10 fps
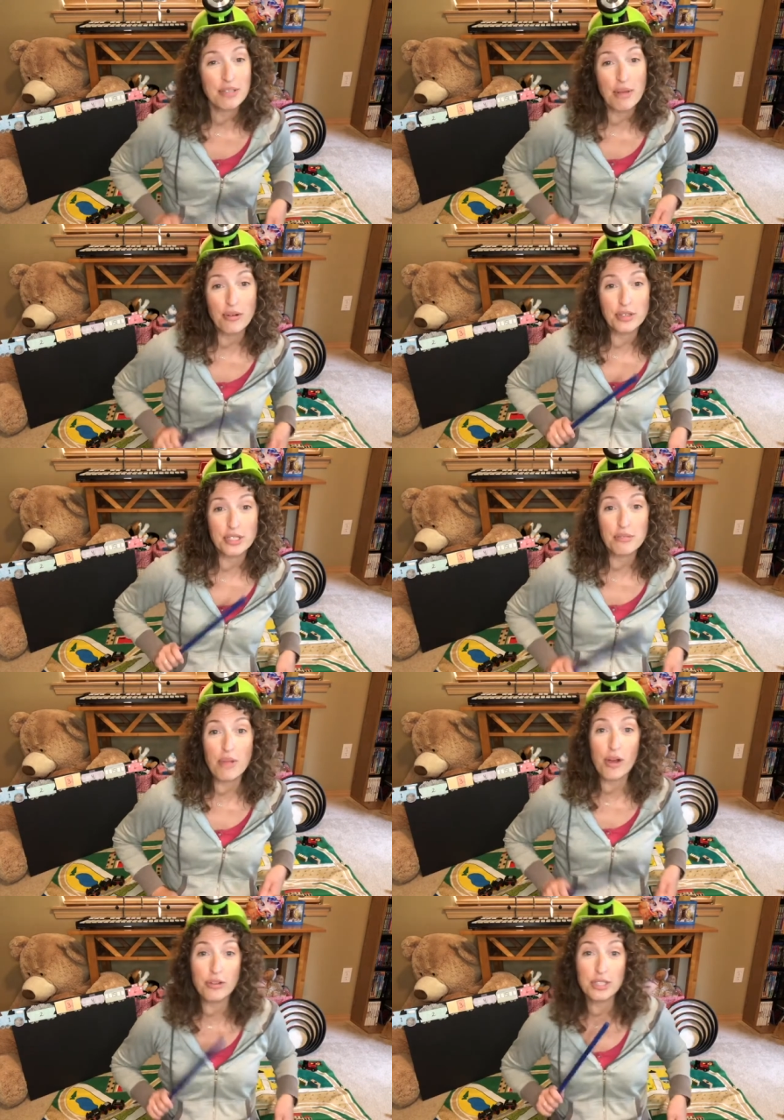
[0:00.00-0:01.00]
Smoke,
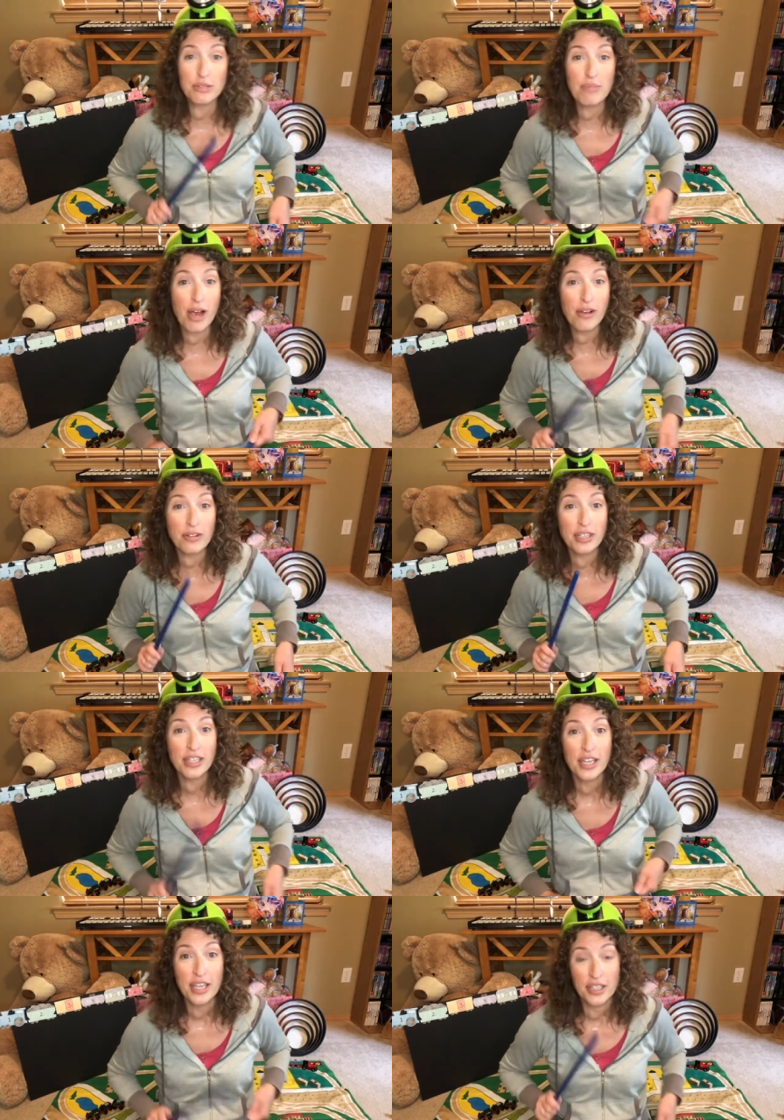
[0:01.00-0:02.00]
smoke, smoke,
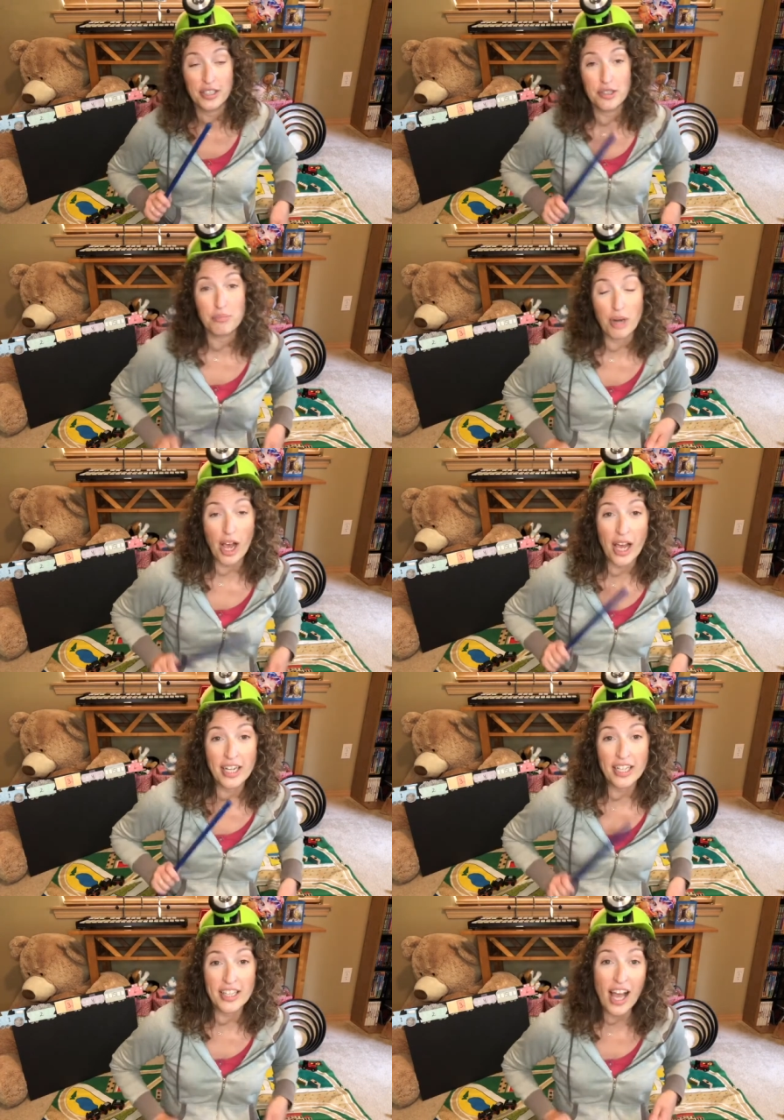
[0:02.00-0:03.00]
you brought
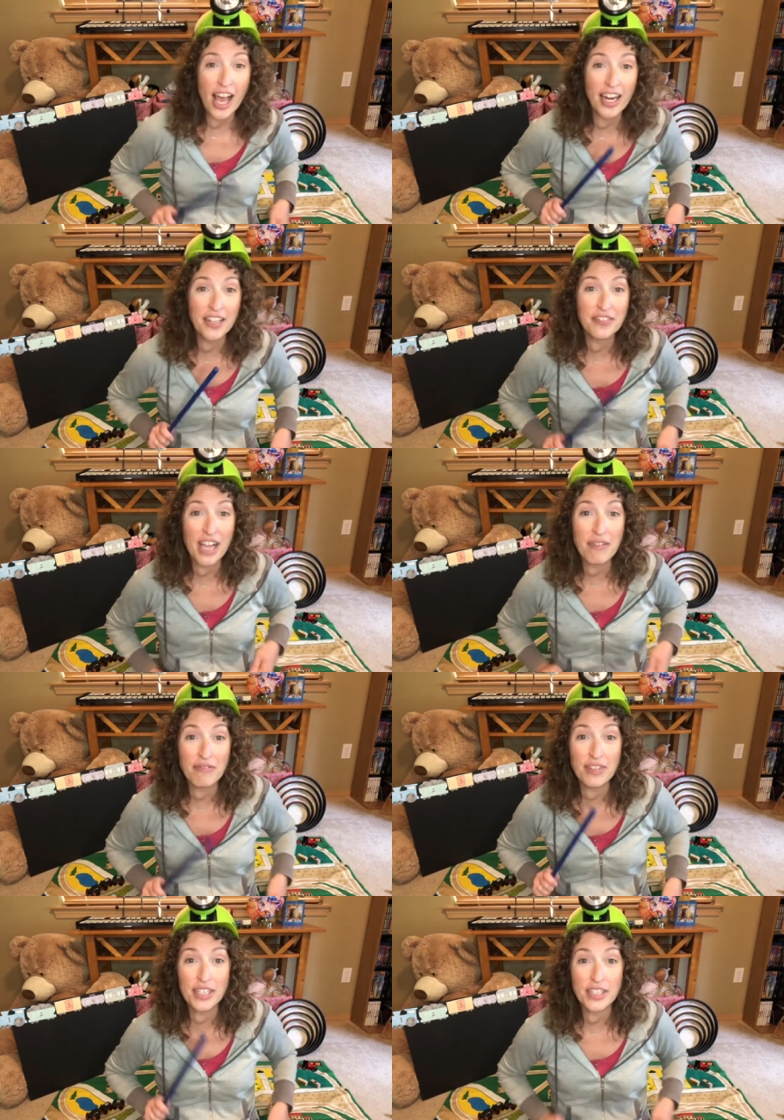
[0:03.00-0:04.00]
a lot of
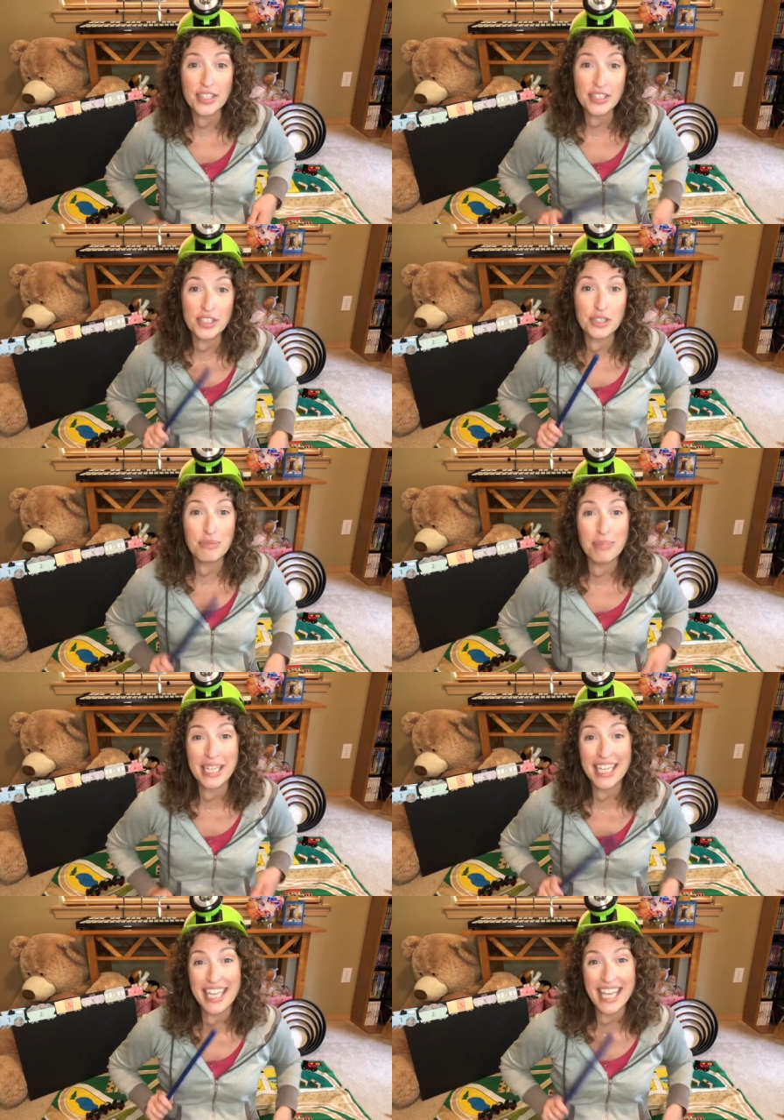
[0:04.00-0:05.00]
comfort to
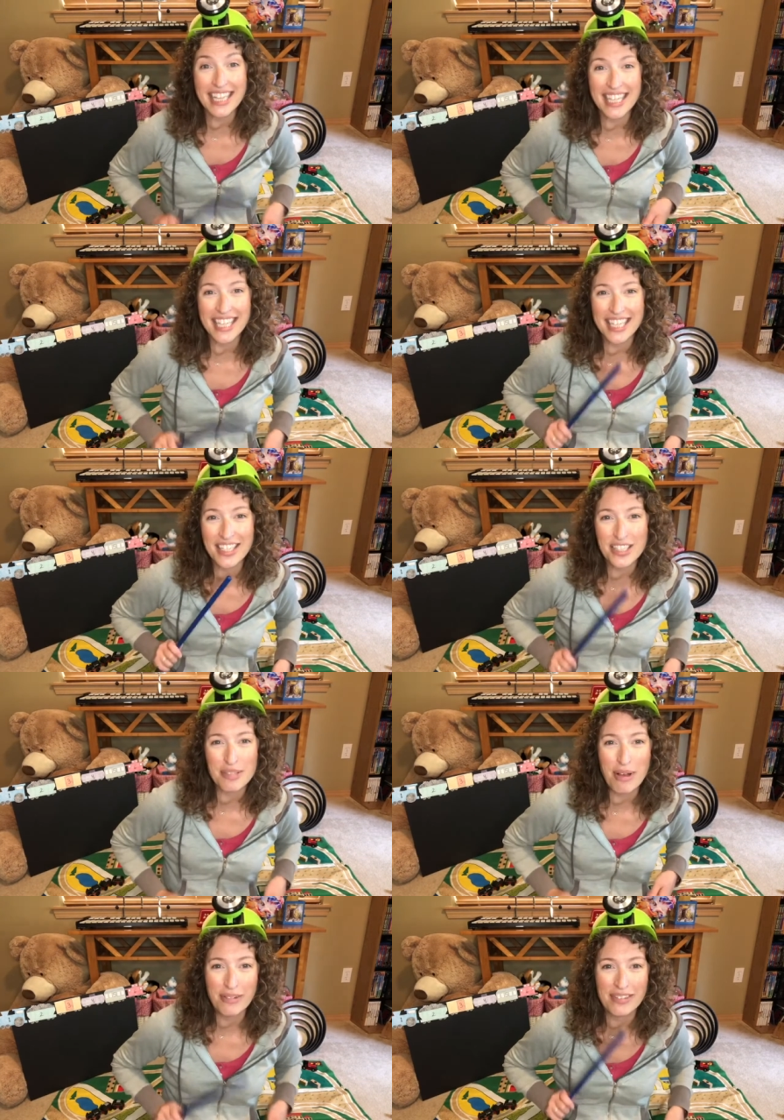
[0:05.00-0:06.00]
big and little
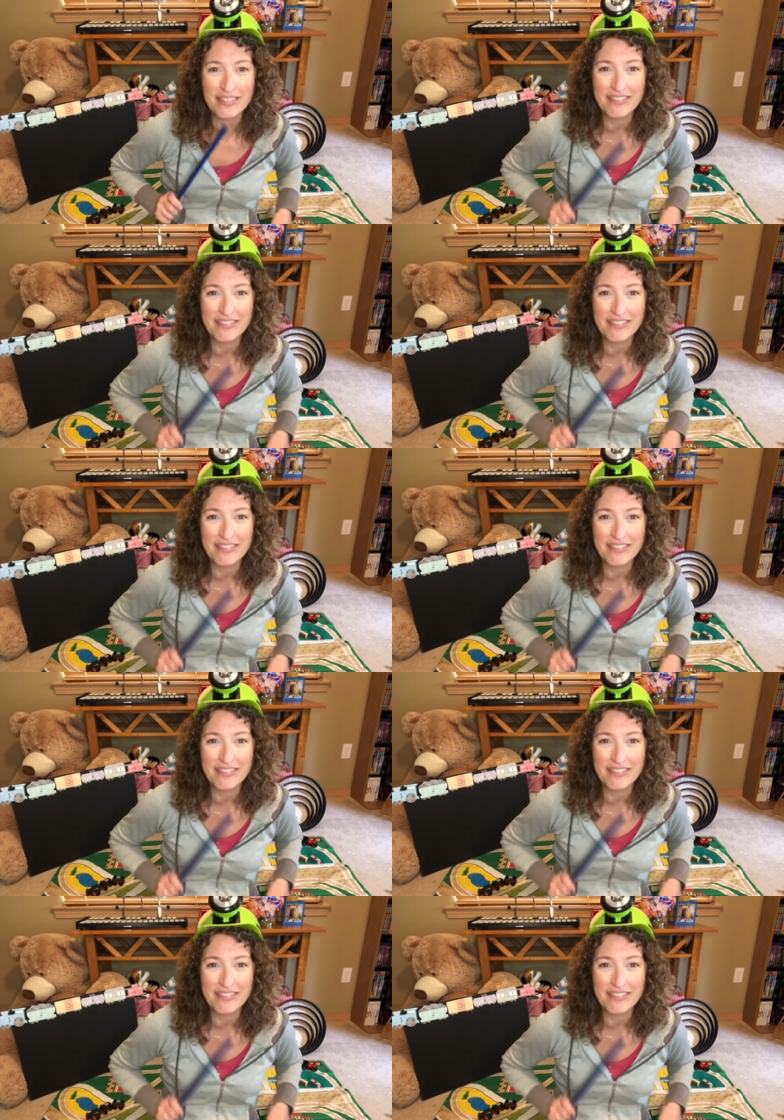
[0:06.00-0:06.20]
smoke